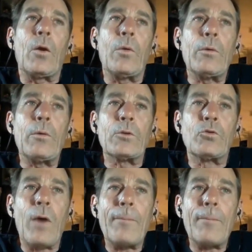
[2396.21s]
we were
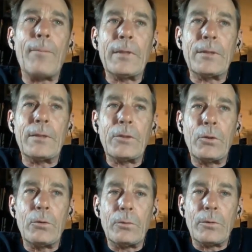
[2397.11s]
dropped
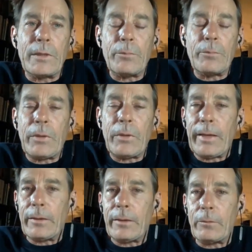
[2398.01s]
into this
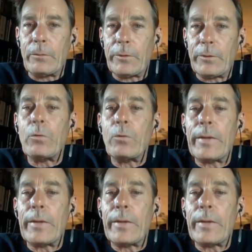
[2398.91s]
planet with total